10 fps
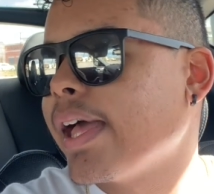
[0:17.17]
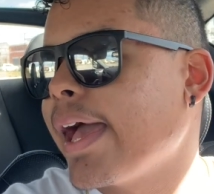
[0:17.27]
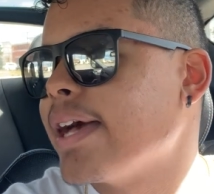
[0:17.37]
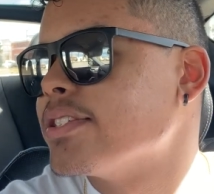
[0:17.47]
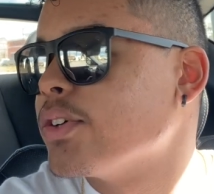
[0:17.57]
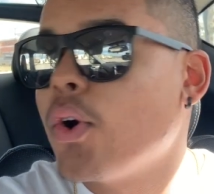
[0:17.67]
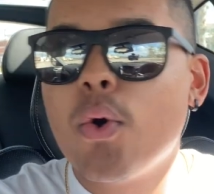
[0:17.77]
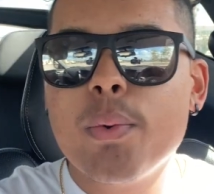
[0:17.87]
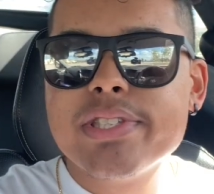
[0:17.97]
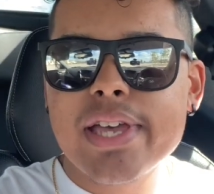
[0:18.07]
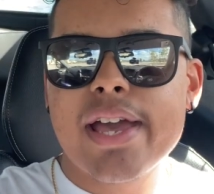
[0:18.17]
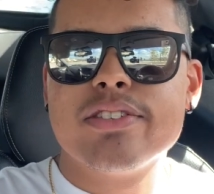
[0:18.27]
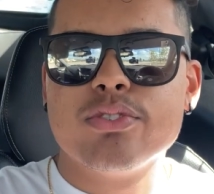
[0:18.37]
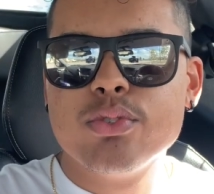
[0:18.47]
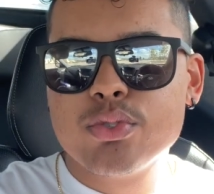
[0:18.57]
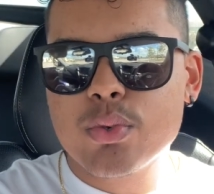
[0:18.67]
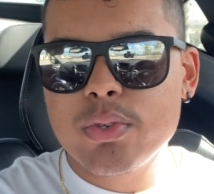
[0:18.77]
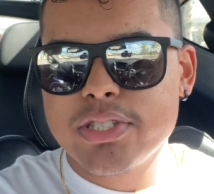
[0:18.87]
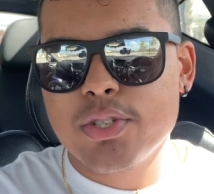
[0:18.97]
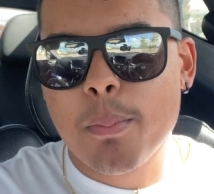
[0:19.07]
As always, as usual,
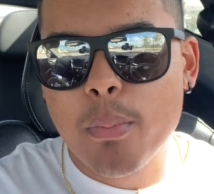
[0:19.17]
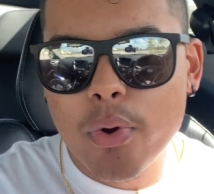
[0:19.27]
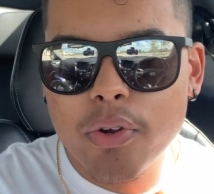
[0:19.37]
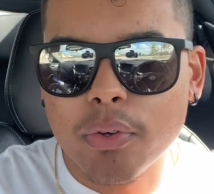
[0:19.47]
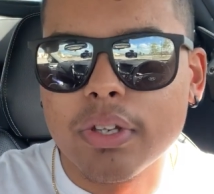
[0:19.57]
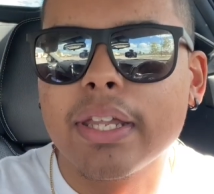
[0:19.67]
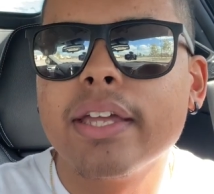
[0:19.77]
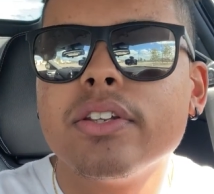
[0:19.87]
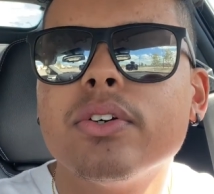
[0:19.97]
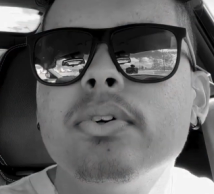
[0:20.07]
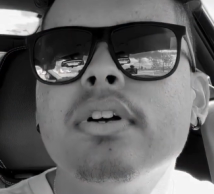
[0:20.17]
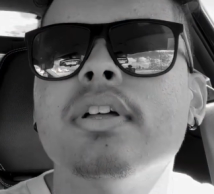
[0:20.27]
it's your boy Orlando.